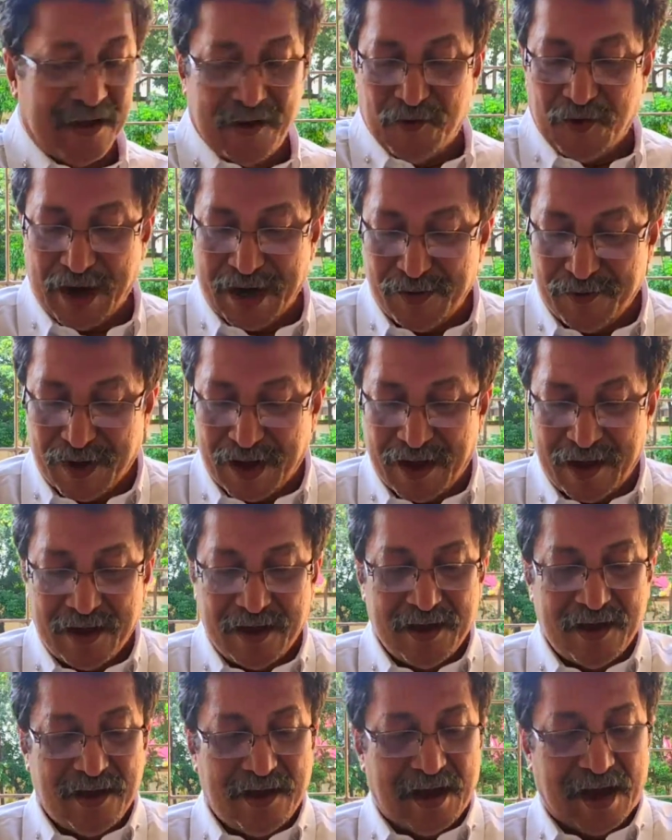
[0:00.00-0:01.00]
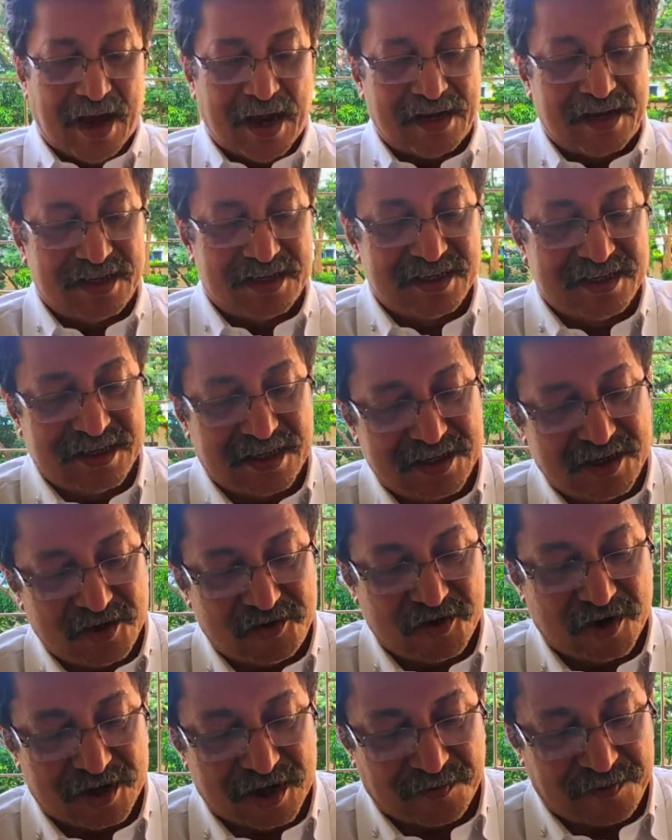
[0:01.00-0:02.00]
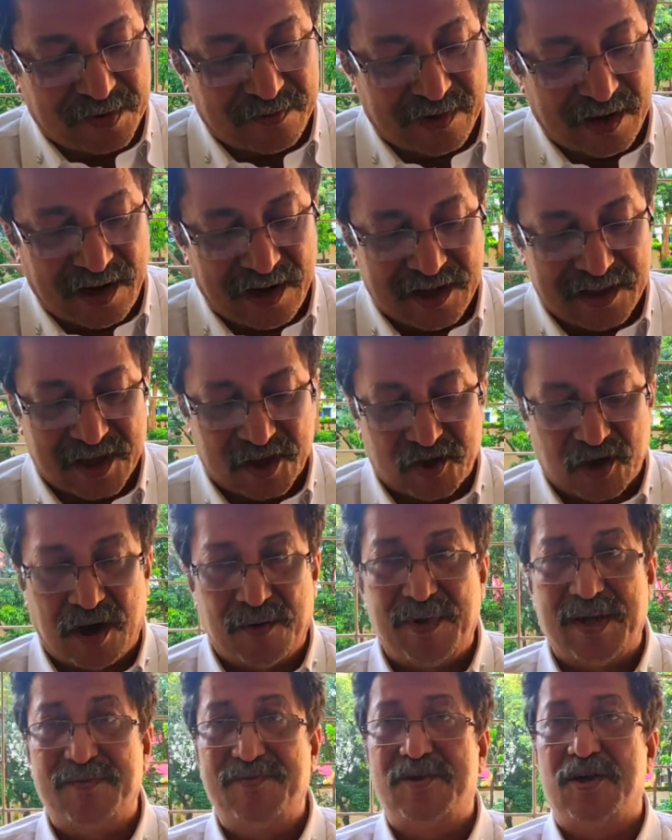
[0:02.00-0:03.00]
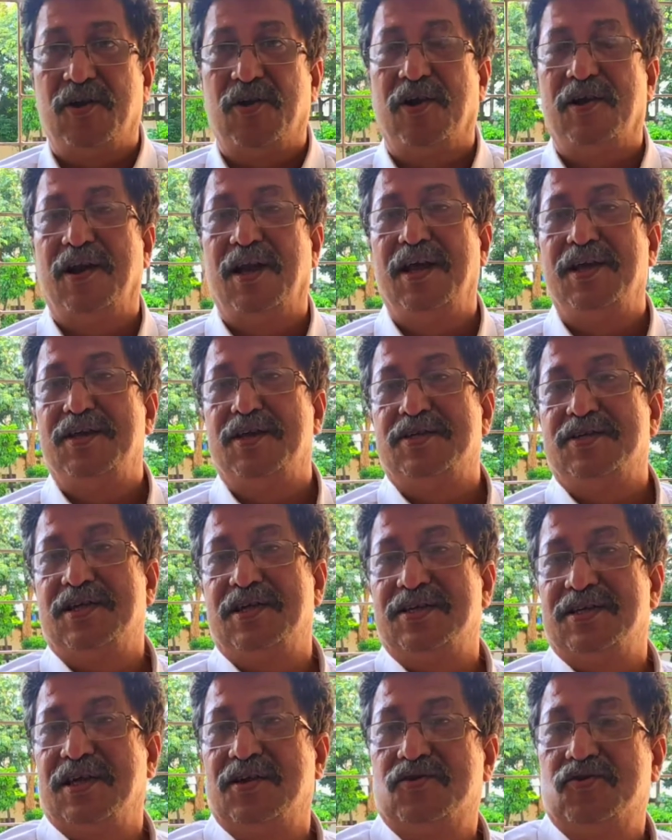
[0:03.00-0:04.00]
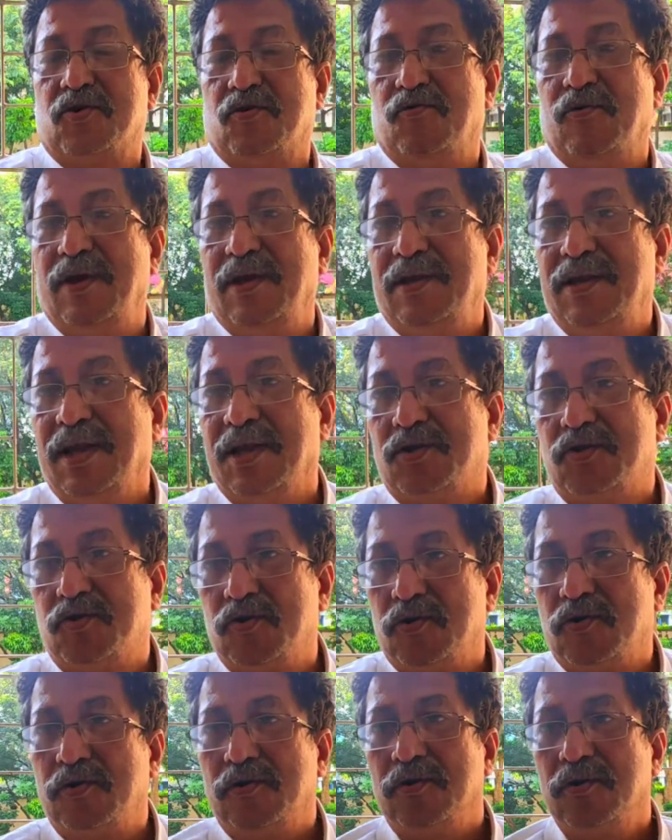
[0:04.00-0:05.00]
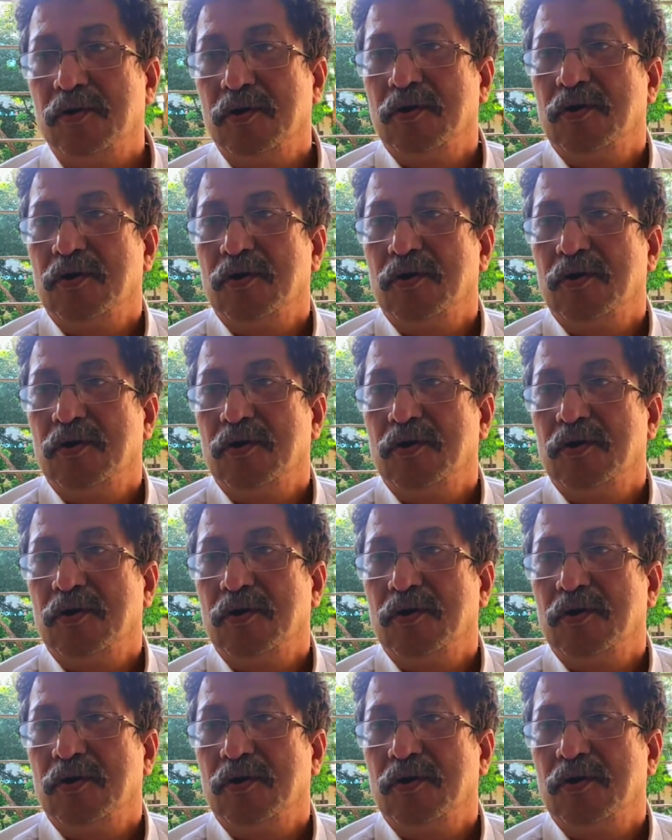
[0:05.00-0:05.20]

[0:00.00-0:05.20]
But anyway, this is the situation prevailing in the joint venture organizations, and so we need to,